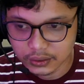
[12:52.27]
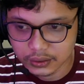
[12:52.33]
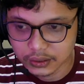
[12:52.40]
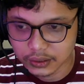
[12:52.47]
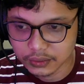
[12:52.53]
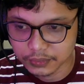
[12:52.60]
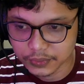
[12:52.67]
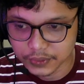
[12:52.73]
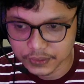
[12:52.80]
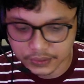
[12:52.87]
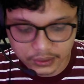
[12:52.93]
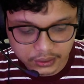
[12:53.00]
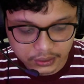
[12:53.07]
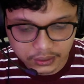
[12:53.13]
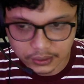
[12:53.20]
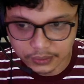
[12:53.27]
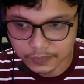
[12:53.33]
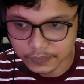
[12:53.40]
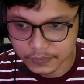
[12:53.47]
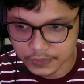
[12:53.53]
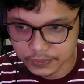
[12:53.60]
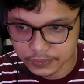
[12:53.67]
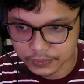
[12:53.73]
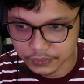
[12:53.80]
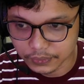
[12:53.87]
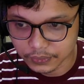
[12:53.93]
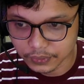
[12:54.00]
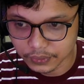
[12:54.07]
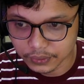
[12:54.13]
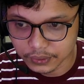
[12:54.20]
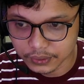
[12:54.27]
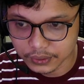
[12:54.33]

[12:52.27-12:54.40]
let me check if it's work.